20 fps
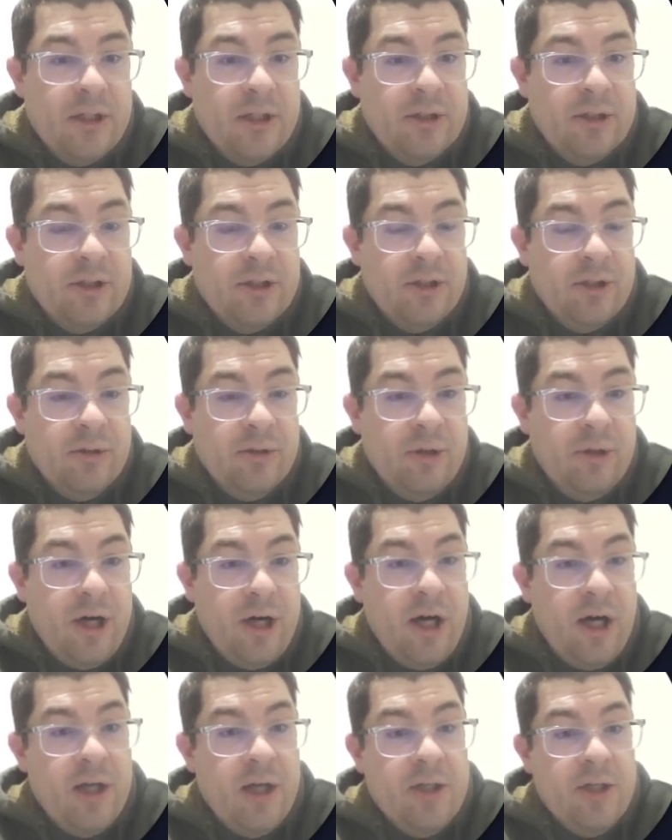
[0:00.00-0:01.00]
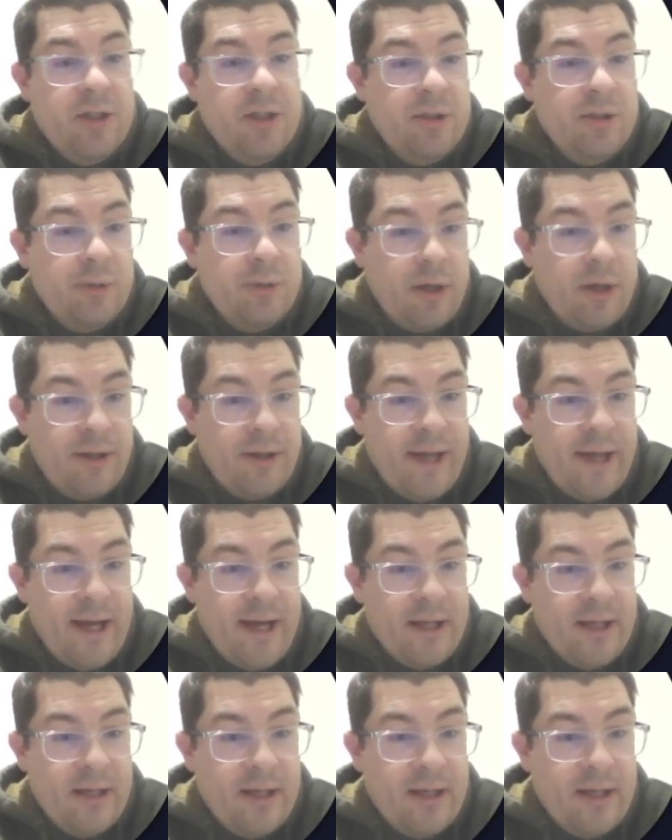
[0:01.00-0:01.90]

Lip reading: To undo all that,